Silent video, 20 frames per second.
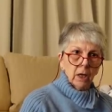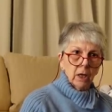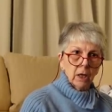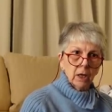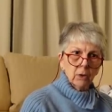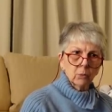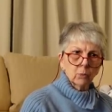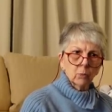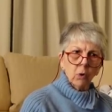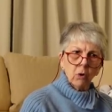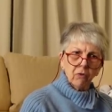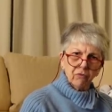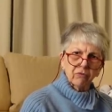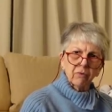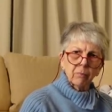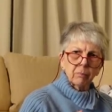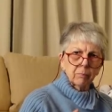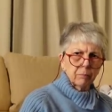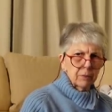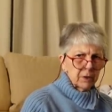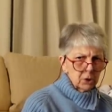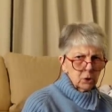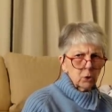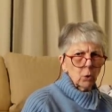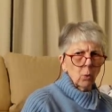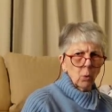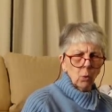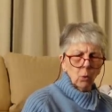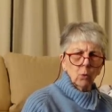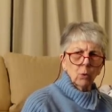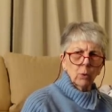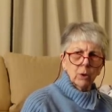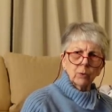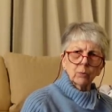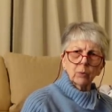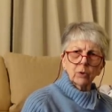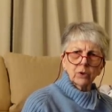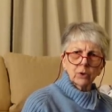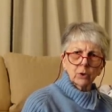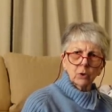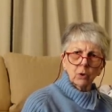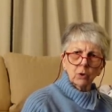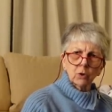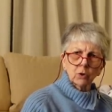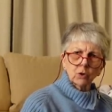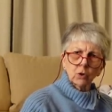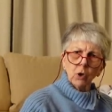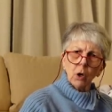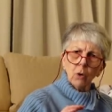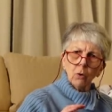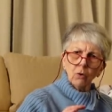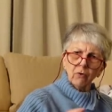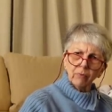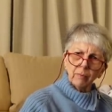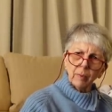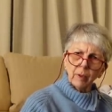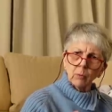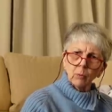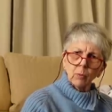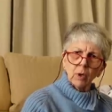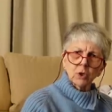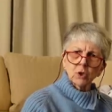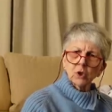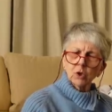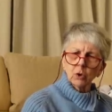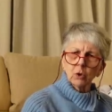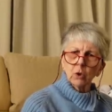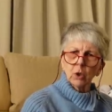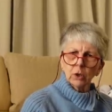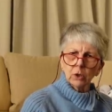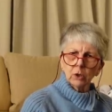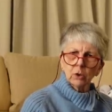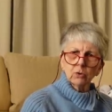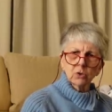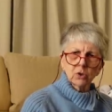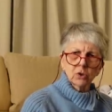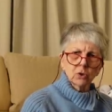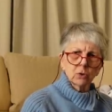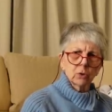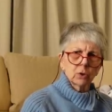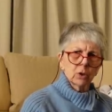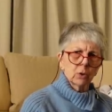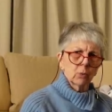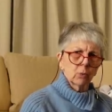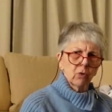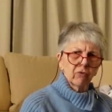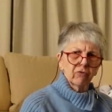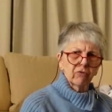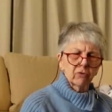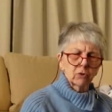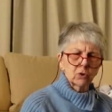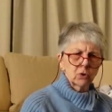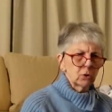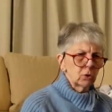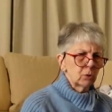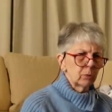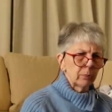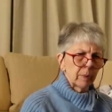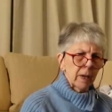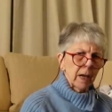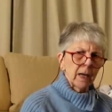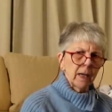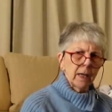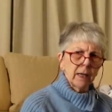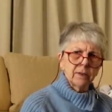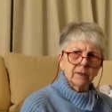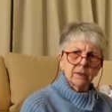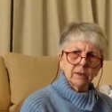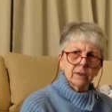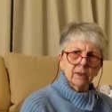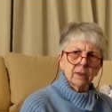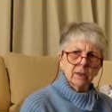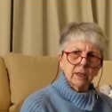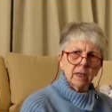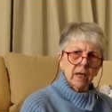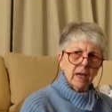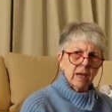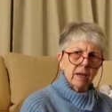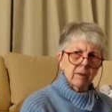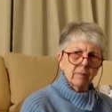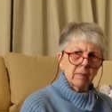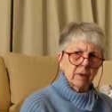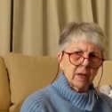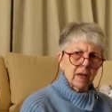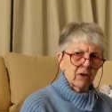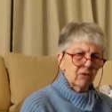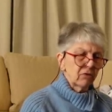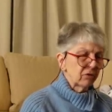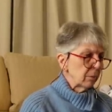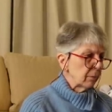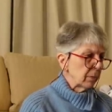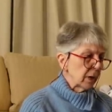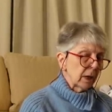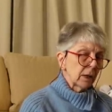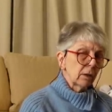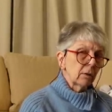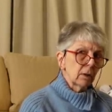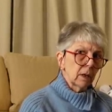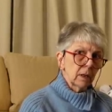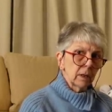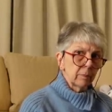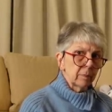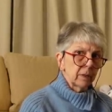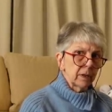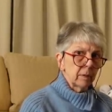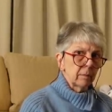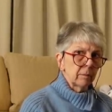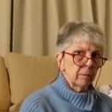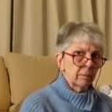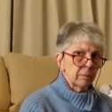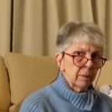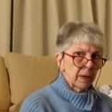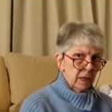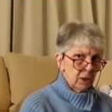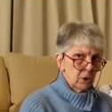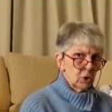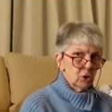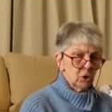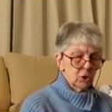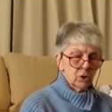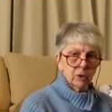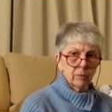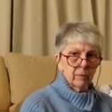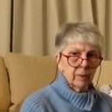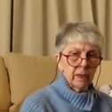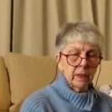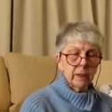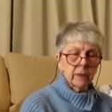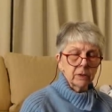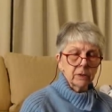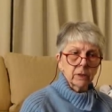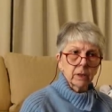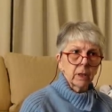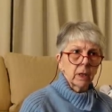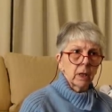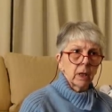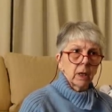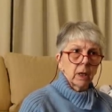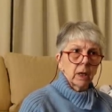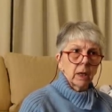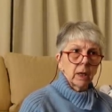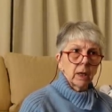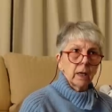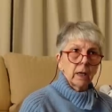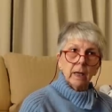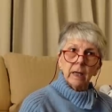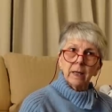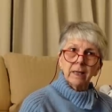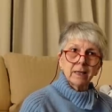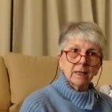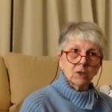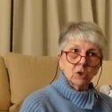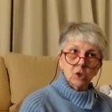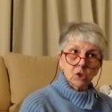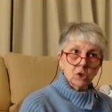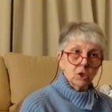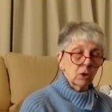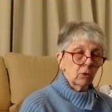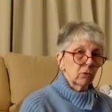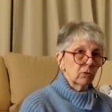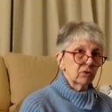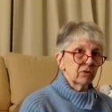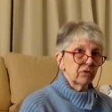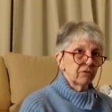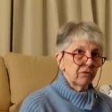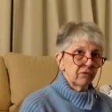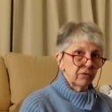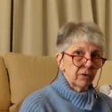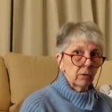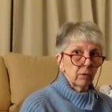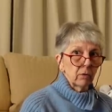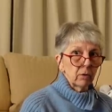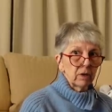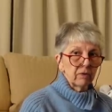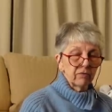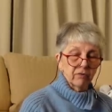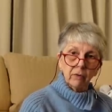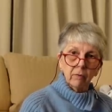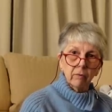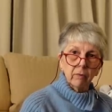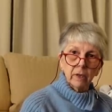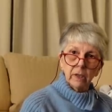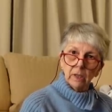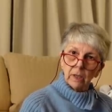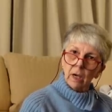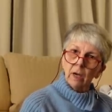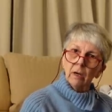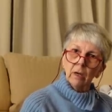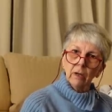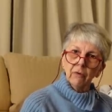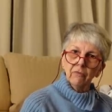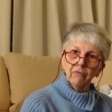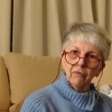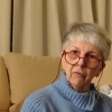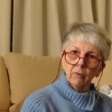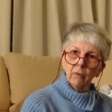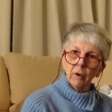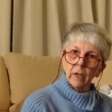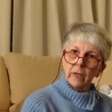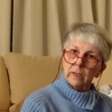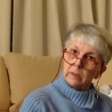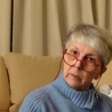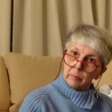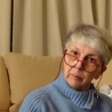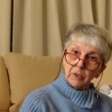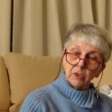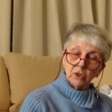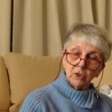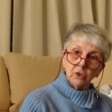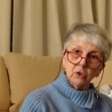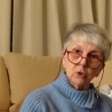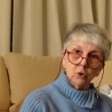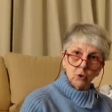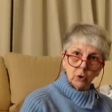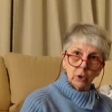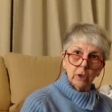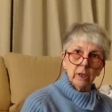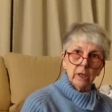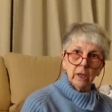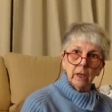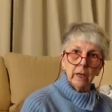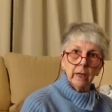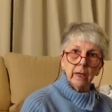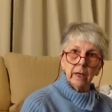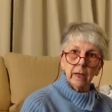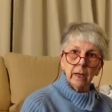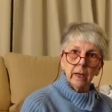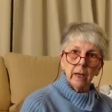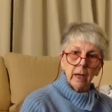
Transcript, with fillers: it was a bit awkward with the controls, but once you got used to it, it wasn't too bad, and the game has apparently been patched a bit, and it just looked very, very colourful and a bit intriguing.